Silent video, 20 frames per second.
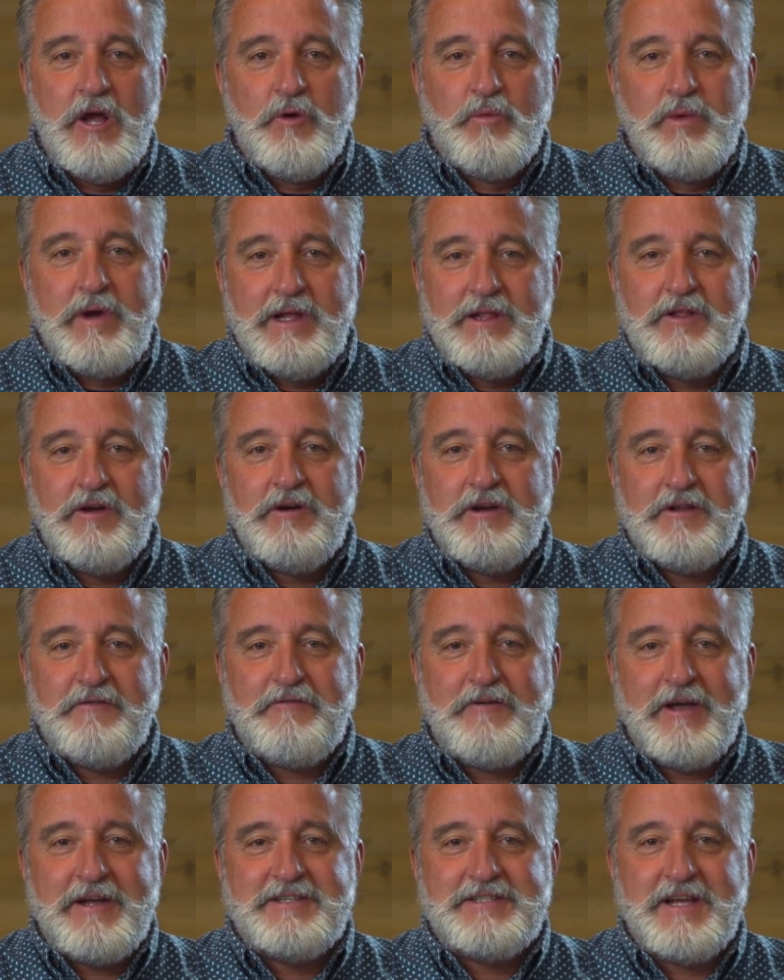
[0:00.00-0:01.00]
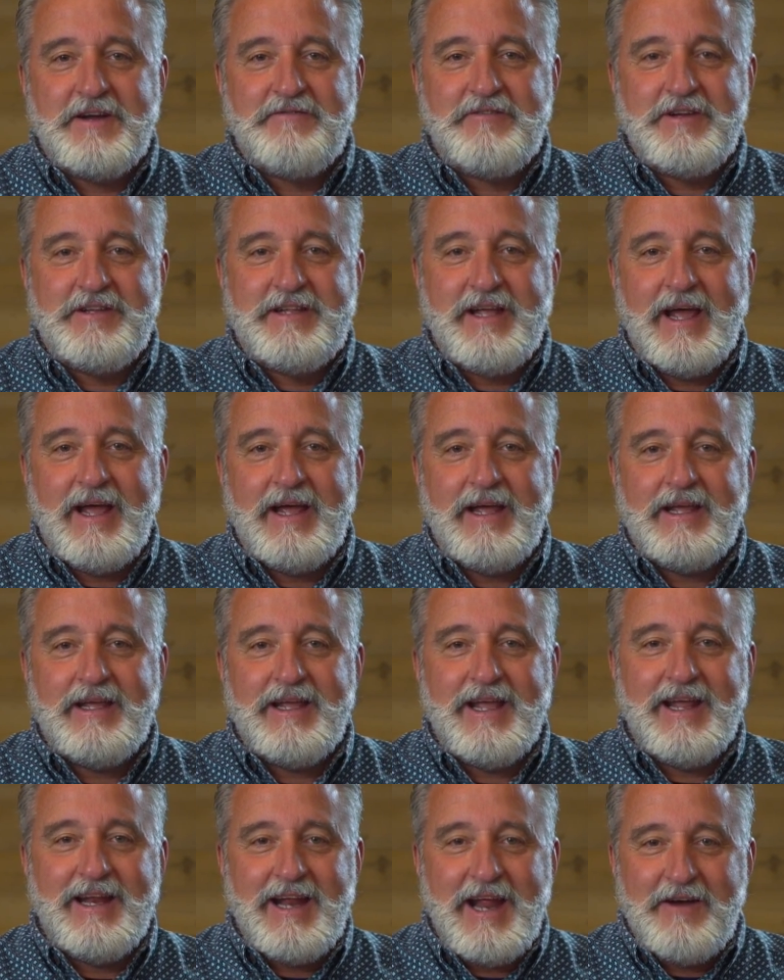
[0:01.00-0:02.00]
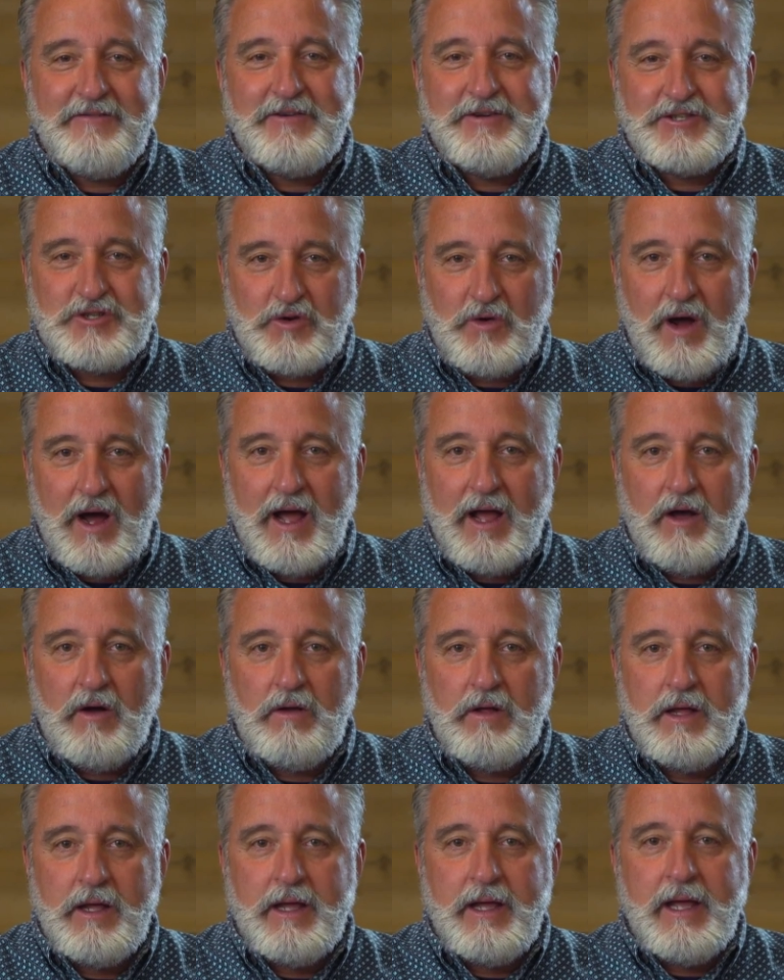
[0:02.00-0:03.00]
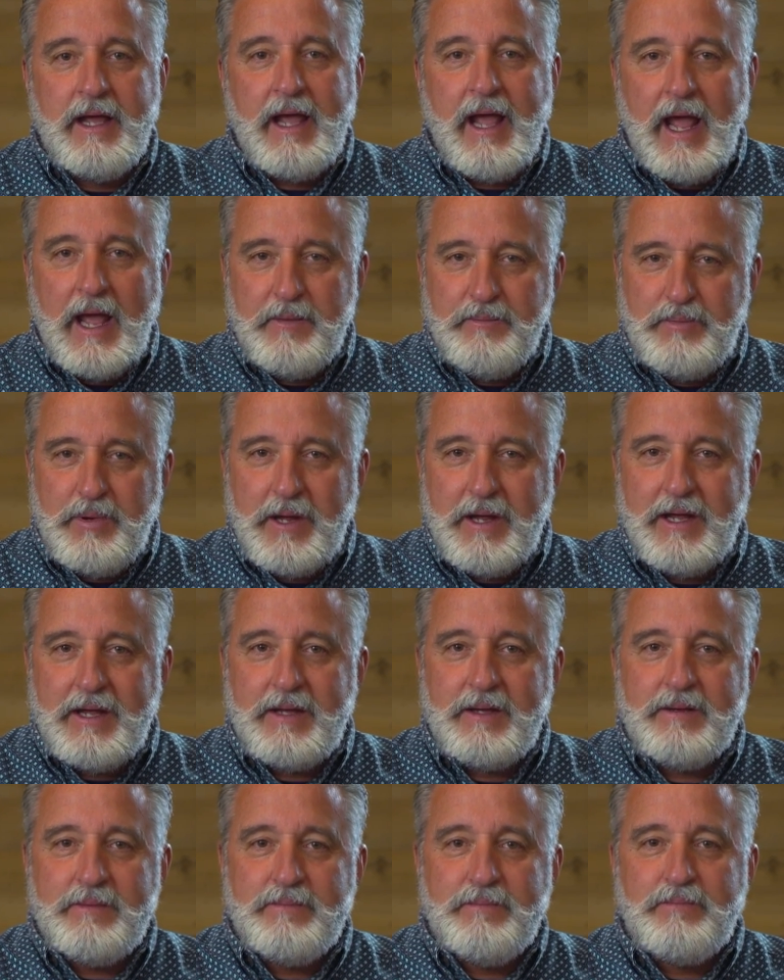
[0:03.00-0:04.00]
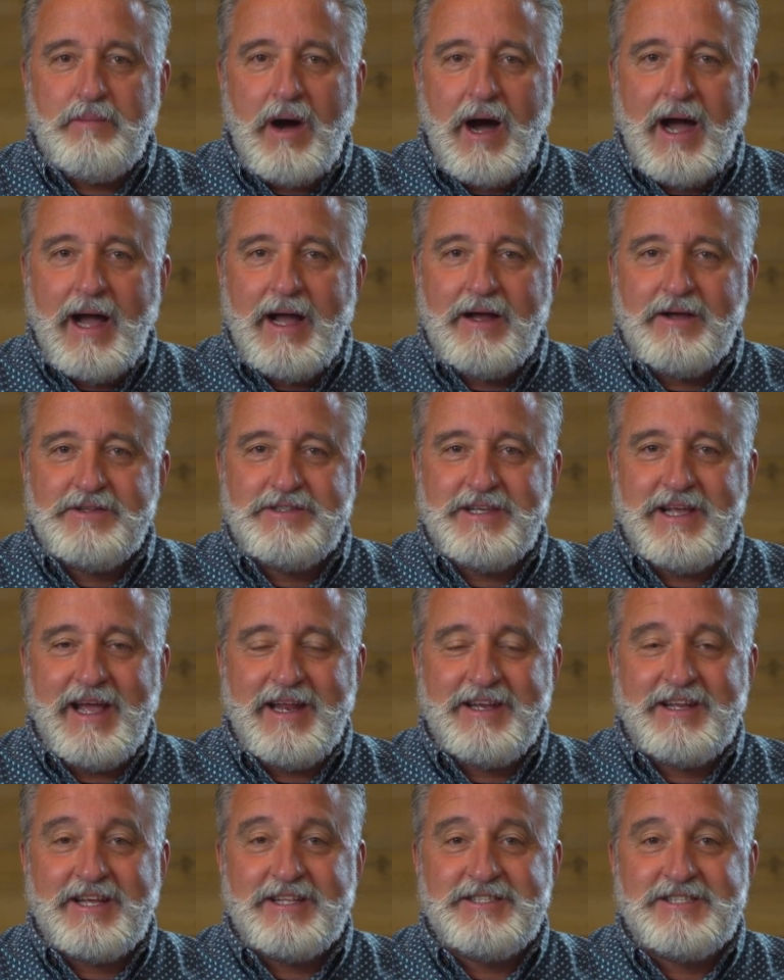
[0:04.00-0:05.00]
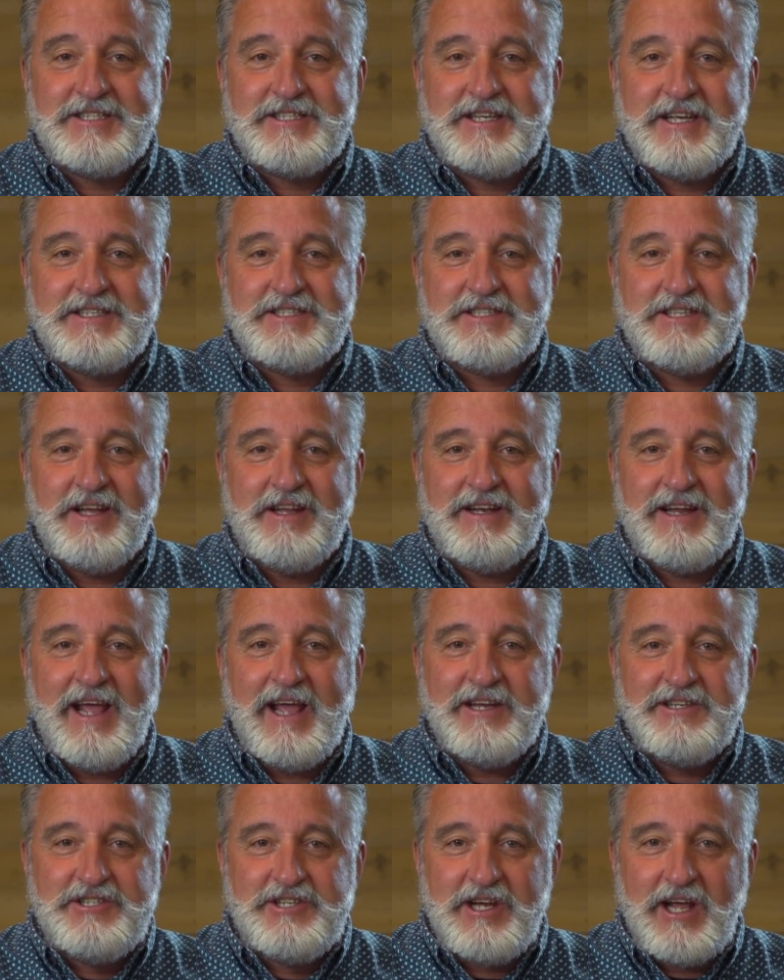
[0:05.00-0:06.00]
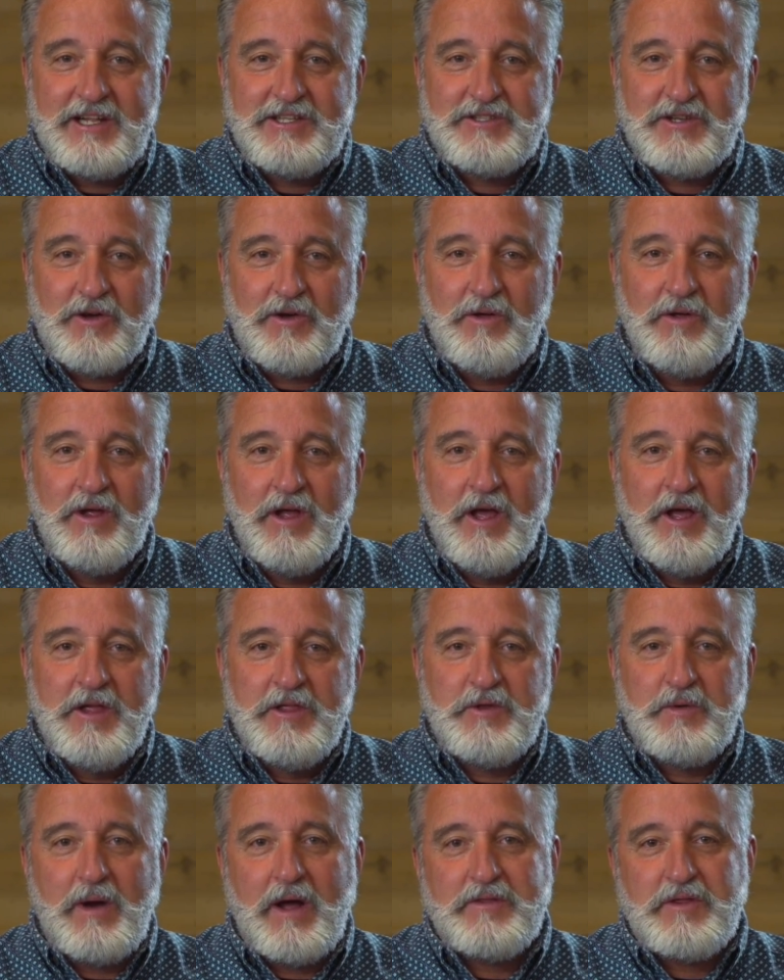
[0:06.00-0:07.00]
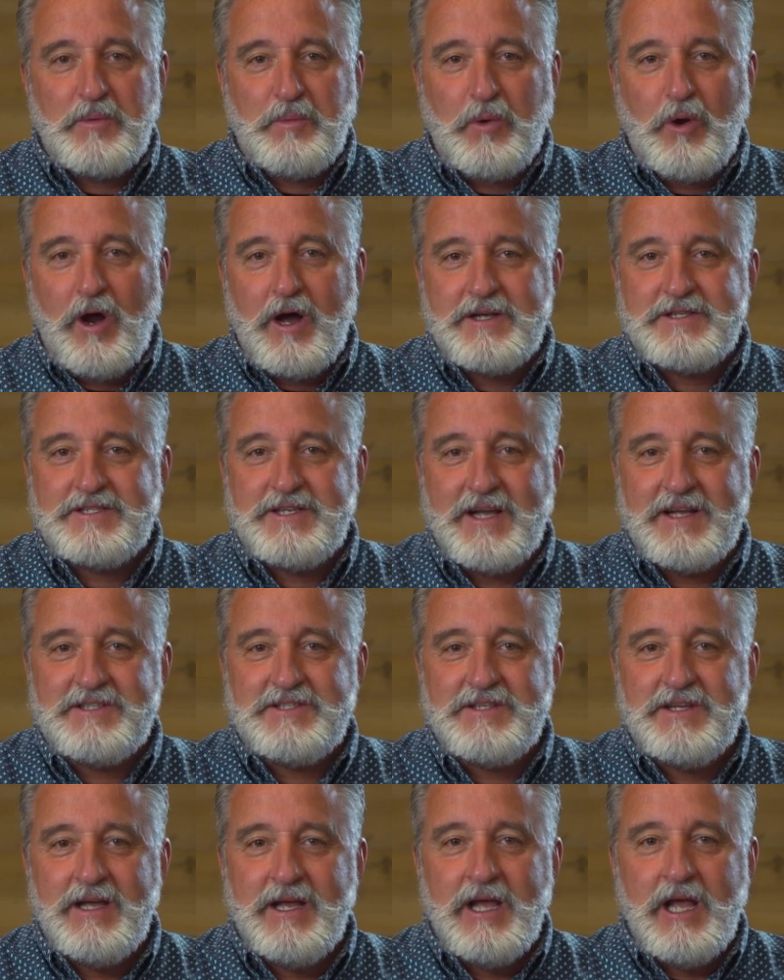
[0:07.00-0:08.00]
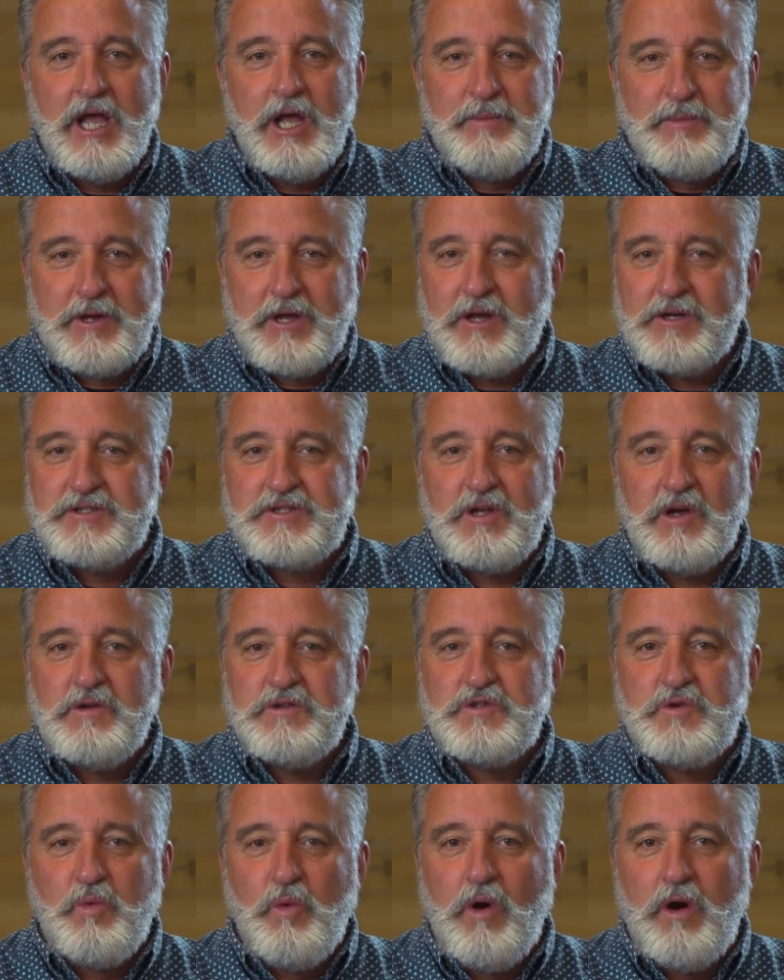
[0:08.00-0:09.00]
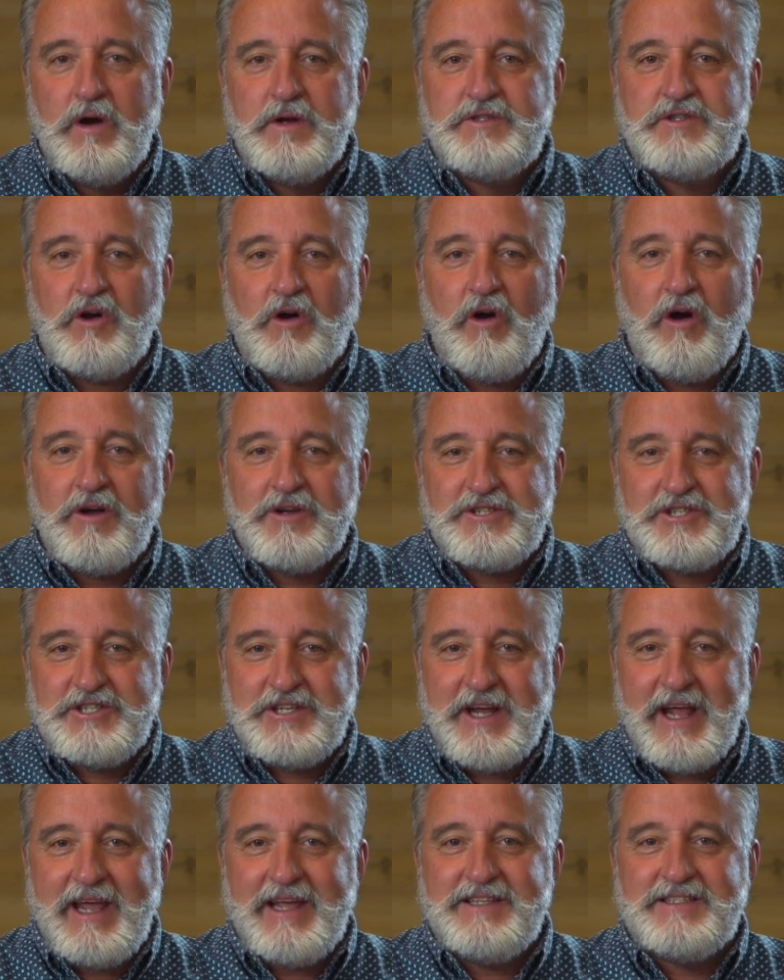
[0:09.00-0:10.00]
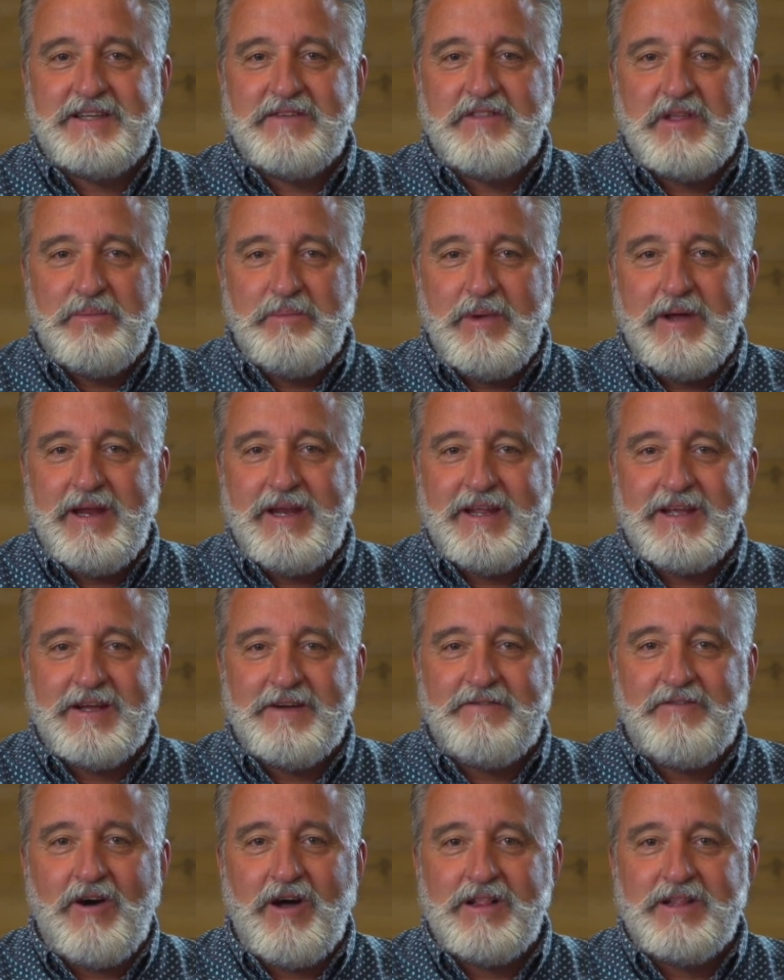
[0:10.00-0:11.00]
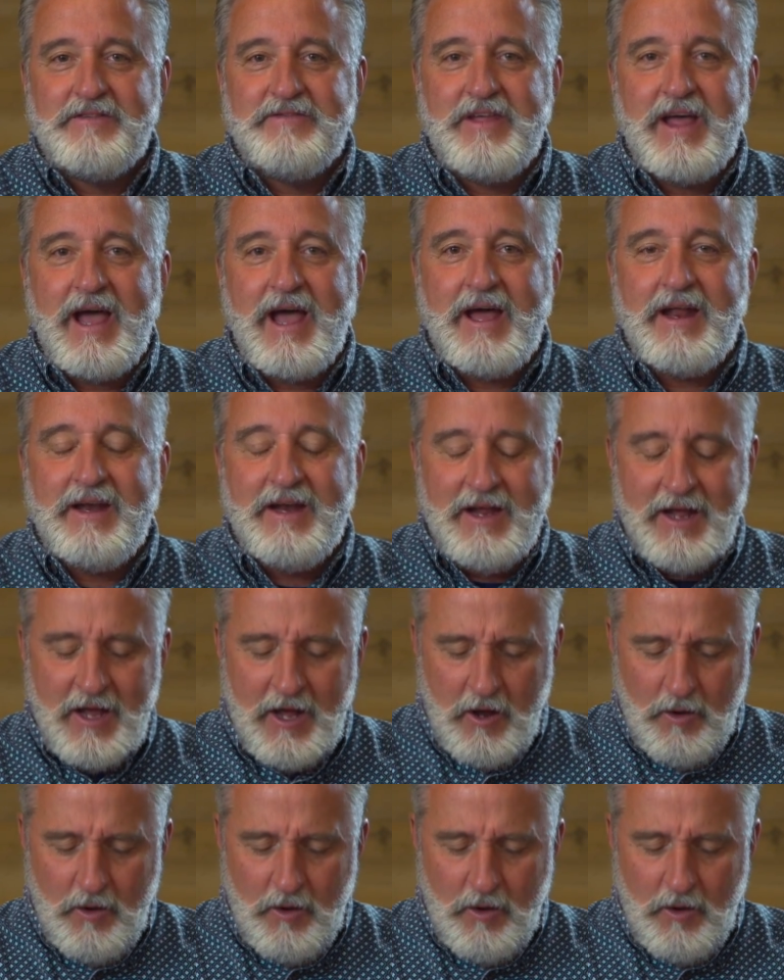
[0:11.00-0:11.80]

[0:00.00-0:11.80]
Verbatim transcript: We learn to face every day and every trial and being mild and consistent and gentle throughout the process because those words are all shades of the meaning of all of that.